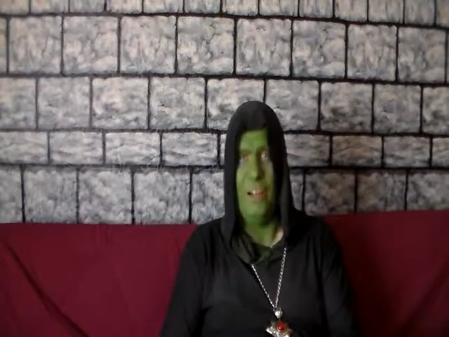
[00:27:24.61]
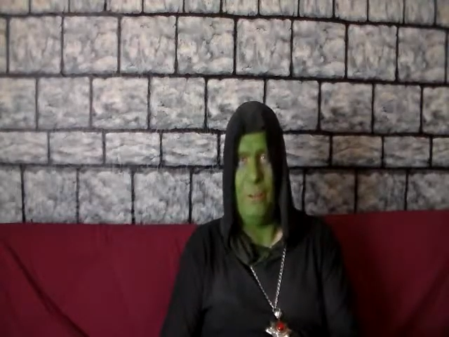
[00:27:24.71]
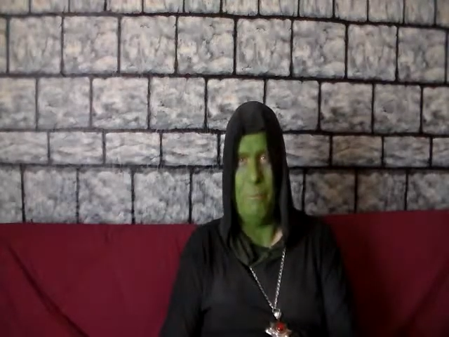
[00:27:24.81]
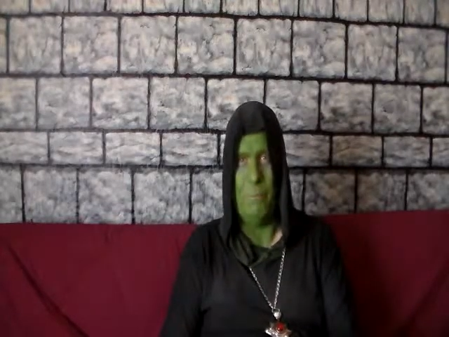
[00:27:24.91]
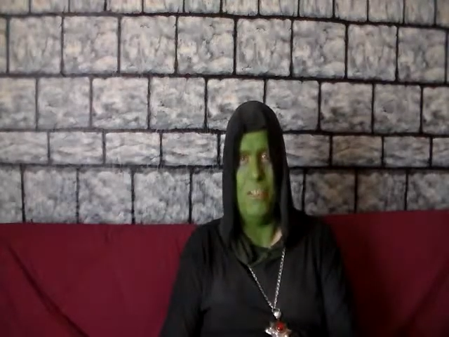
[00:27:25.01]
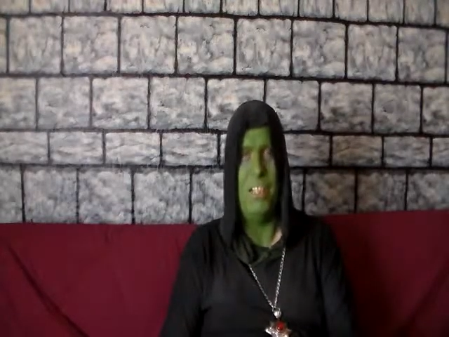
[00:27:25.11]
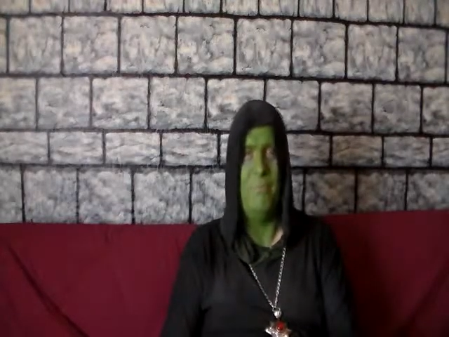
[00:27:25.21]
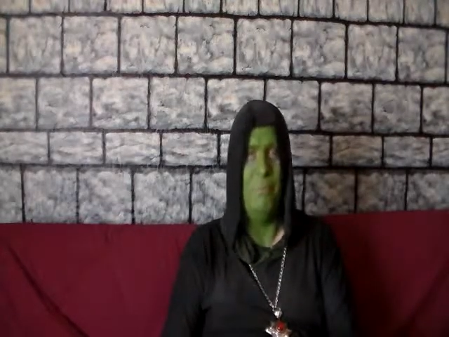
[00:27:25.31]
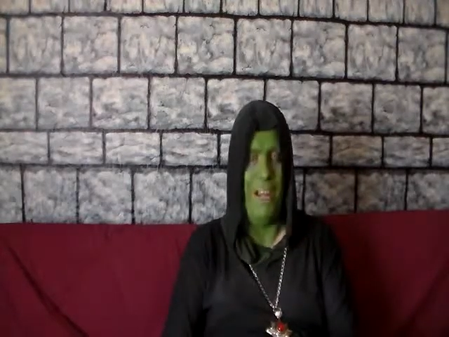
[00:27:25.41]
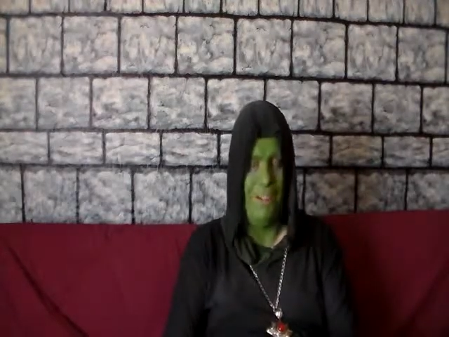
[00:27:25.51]
They would
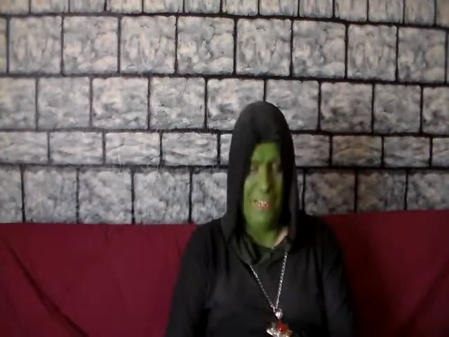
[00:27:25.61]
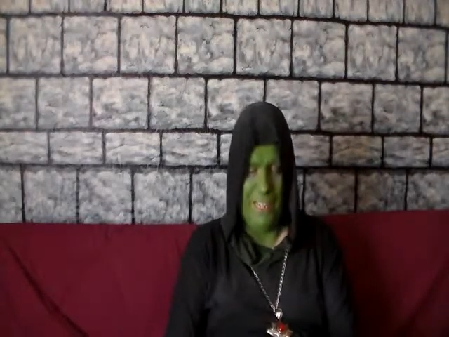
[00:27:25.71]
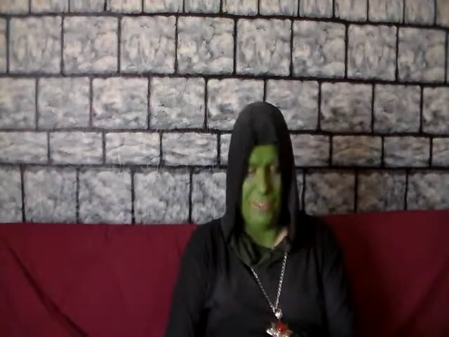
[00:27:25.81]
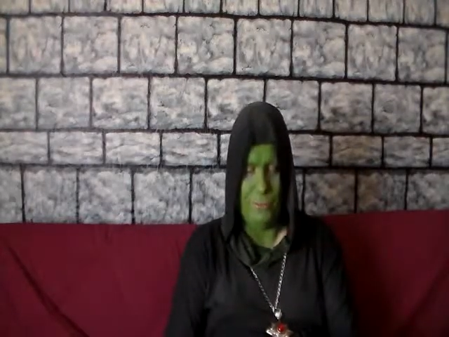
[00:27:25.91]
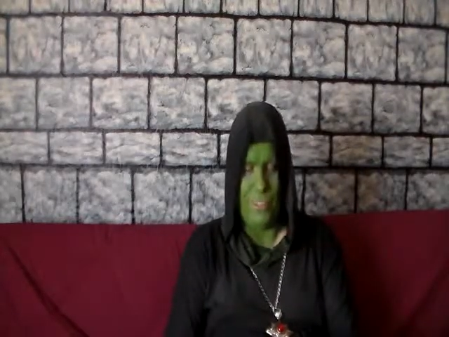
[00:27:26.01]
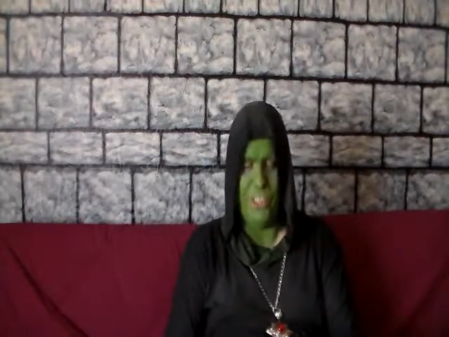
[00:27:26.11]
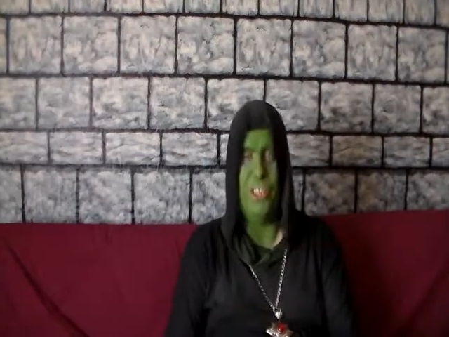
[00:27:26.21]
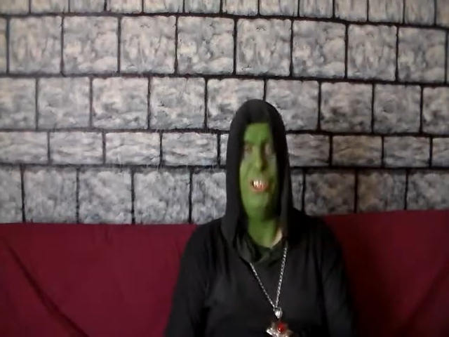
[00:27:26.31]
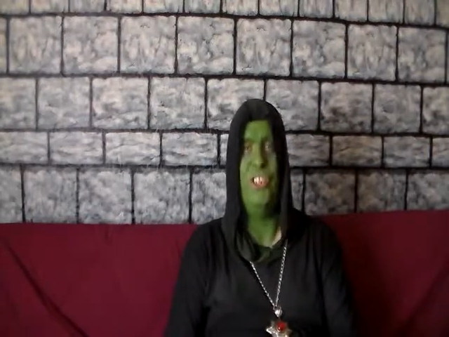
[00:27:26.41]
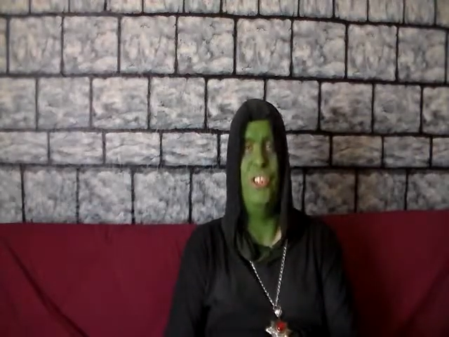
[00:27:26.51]
receive minor
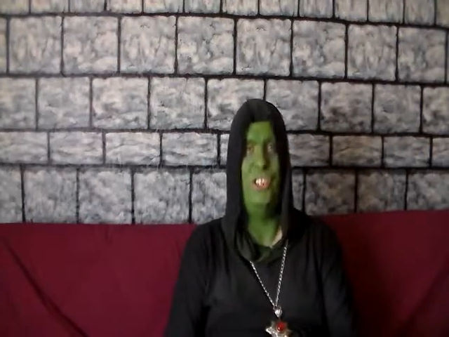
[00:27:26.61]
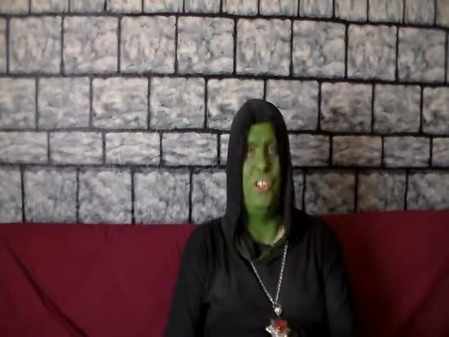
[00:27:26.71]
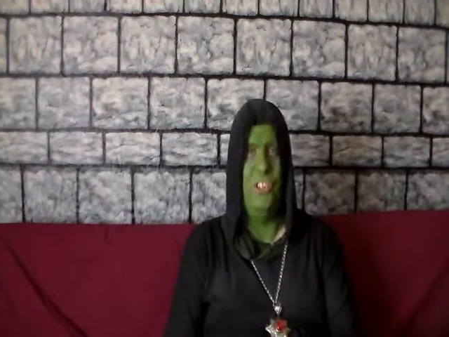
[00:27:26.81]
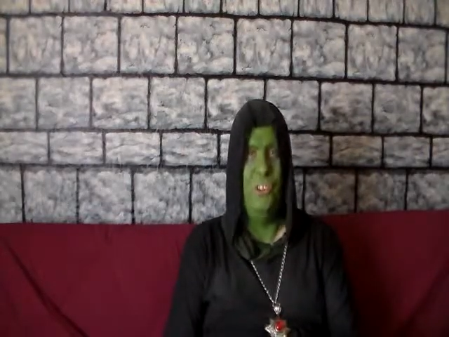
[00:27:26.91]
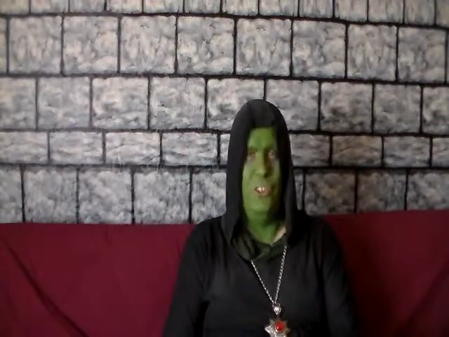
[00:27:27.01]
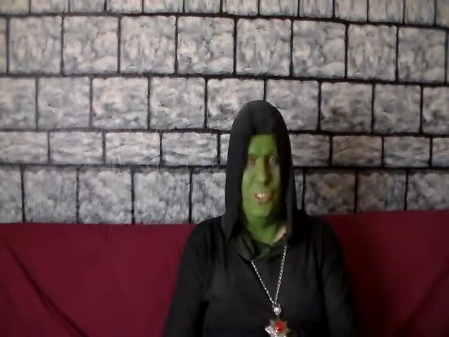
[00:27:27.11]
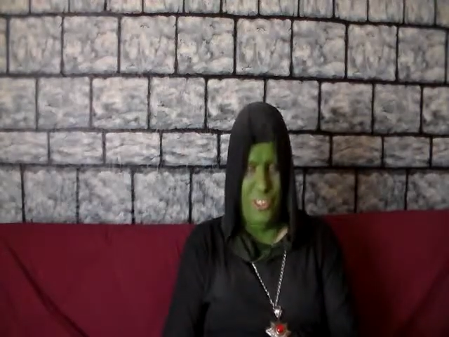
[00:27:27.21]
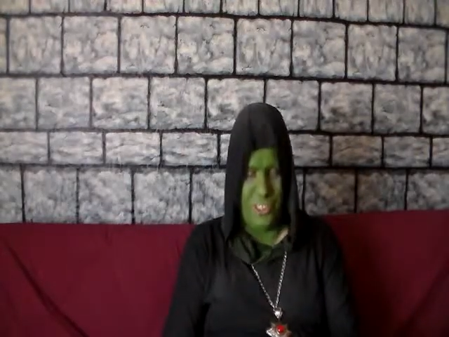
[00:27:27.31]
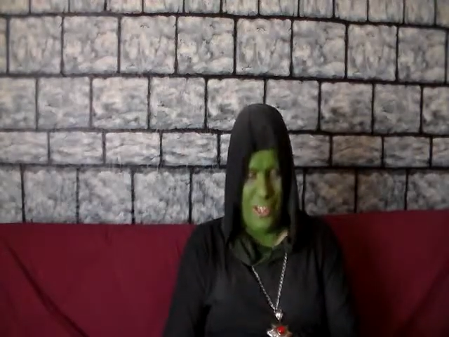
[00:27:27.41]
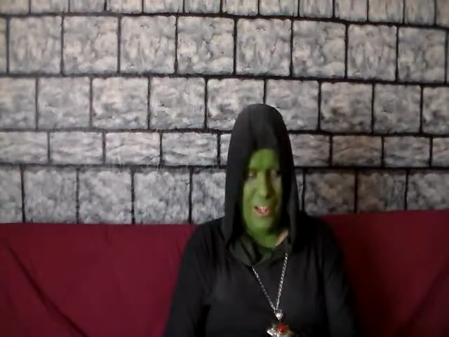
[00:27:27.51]
lacerations and
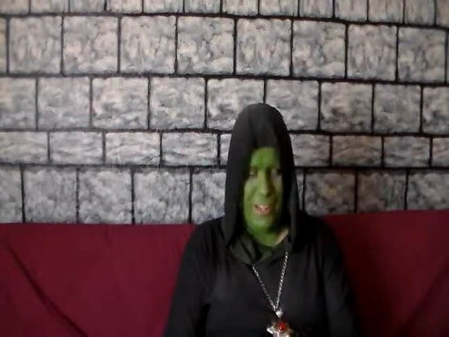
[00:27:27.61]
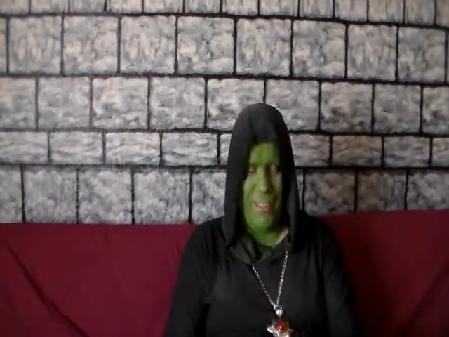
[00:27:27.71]
contusions.